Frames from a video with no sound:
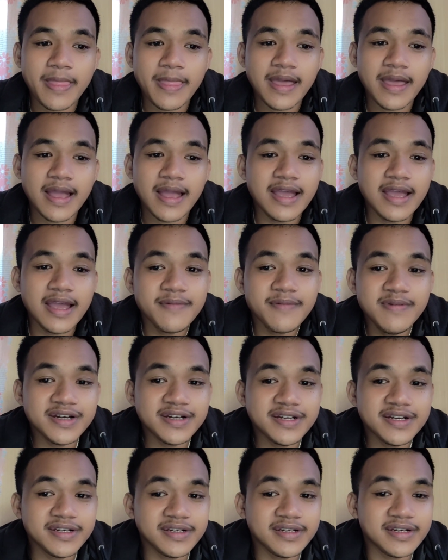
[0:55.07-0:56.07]
I have
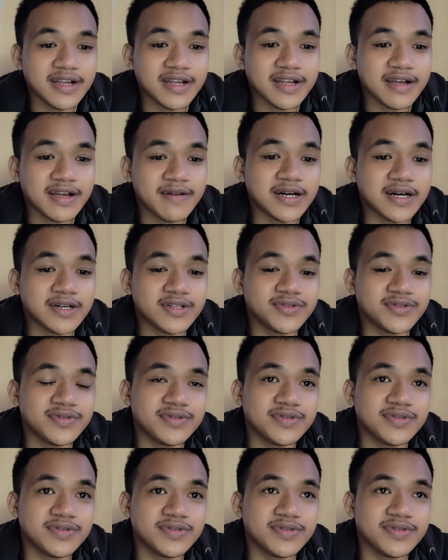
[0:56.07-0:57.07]
learned about
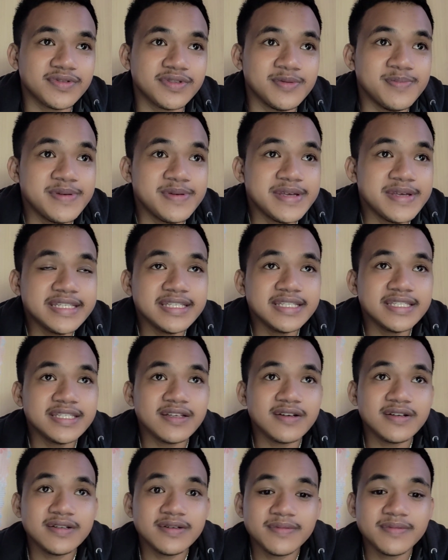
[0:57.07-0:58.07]
the basis
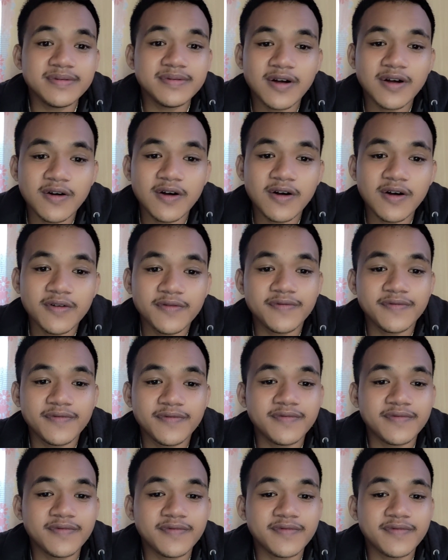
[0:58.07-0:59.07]
of
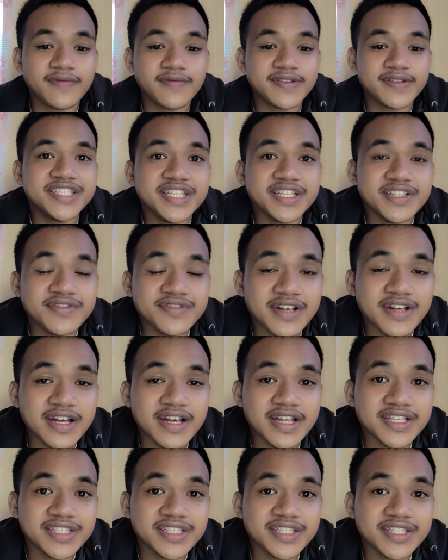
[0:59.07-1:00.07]
kitchen
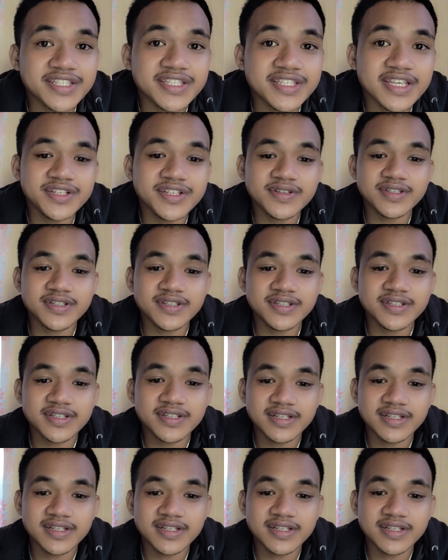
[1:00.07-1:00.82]
organization,